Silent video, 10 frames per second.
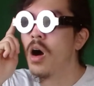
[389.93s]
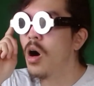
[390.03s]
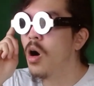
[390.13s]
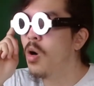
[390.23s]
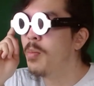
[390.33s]

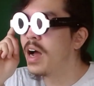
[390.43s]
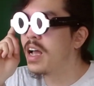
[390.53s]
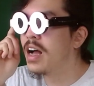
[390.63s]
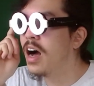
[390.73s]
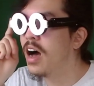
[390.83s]
Oh my
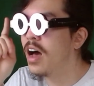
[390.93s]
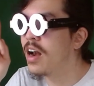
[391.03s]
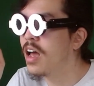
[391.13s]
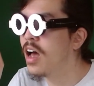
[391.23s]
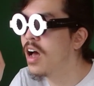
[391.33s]
god.
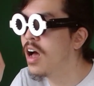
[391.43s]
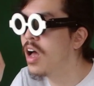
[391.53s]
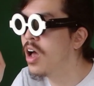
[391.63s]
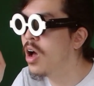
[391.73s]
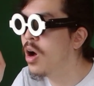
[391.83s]

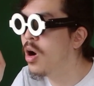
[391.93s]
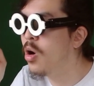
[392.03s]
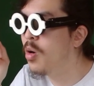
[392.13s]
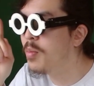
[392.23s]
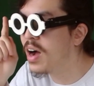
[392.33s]

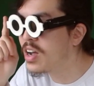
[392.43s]
Oh my